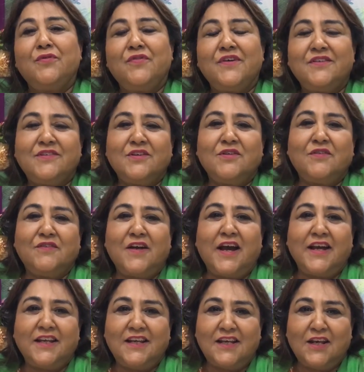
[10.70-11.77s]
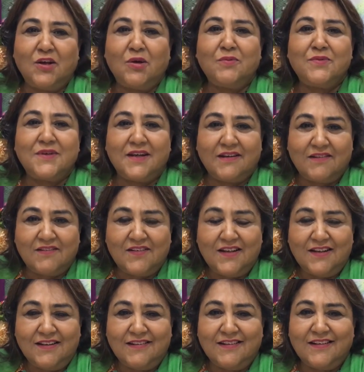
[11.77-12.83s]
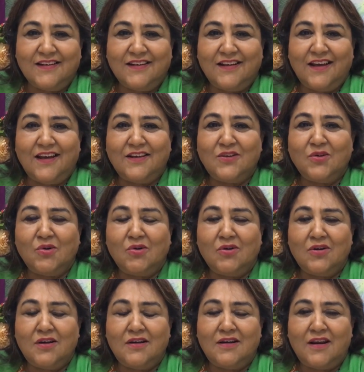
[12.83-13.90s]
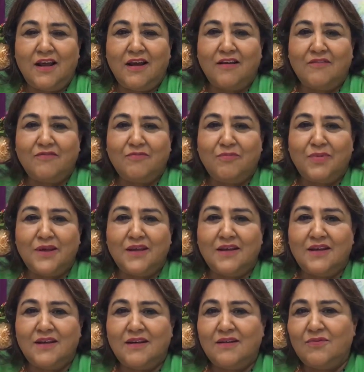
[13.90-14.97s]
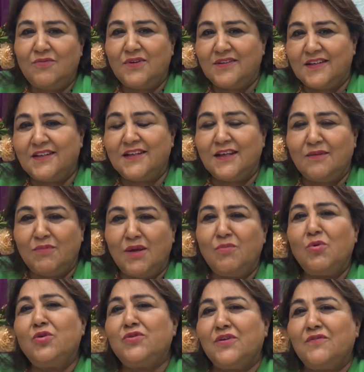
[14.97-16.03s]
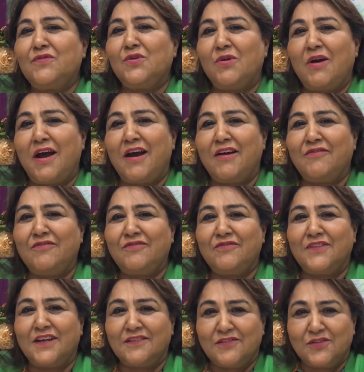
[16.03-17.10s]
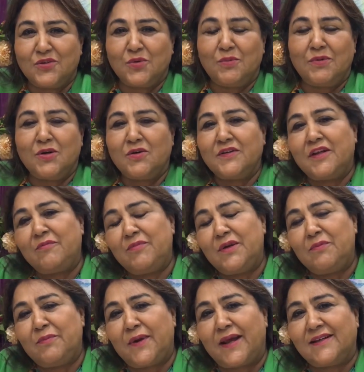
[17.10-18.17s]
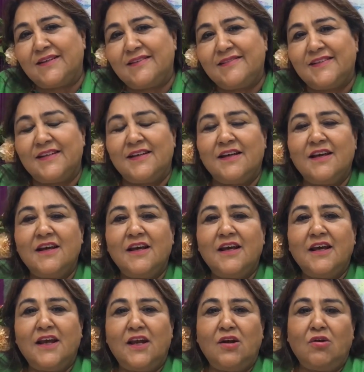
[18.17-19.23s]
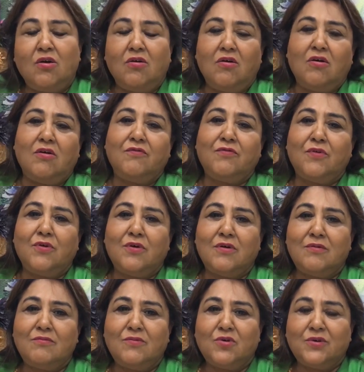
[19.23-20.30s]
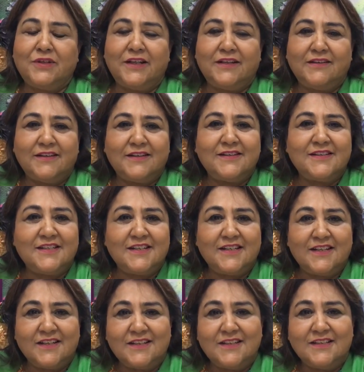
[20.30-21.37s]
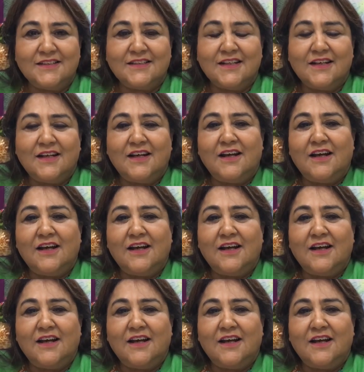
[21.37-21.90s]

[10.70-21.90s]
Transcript: professor of gynae and obstetrics and you all have been visiting me. Most of you have done so because I've been practicing in Lahore for more than 30 years.